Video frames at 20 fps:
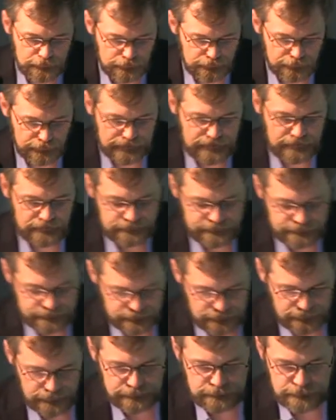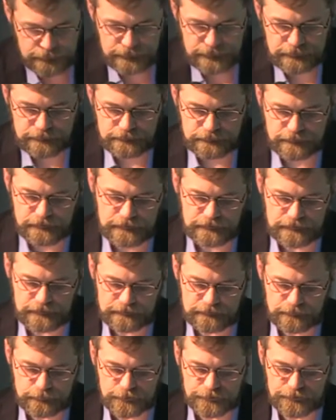going at,
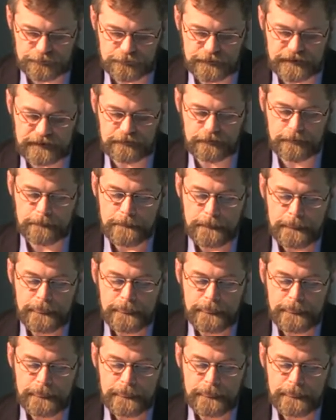does want to get.